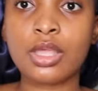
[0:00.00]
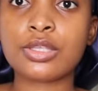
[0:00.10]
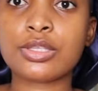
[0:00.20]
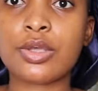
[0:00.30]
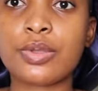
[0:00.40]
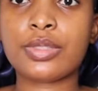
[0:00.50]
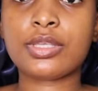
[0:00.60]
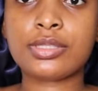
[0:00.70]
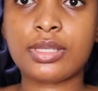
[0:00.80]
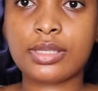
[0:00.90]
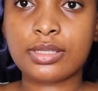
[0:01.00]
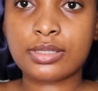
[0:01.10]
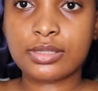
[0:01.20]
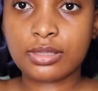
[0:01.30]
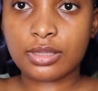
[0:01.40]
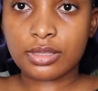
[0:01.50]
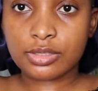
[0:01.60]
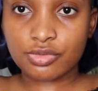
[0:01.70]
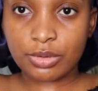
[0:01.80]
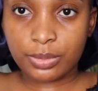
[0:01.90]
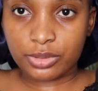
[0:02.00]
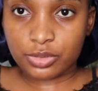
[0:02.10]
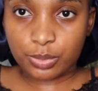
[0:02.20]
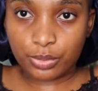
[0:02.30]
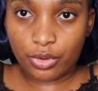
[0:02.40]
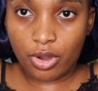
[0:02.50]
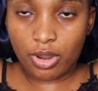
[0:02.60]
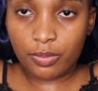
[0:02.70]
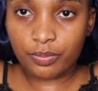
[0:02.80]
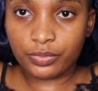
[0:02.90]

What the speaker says: So this is the strapless bra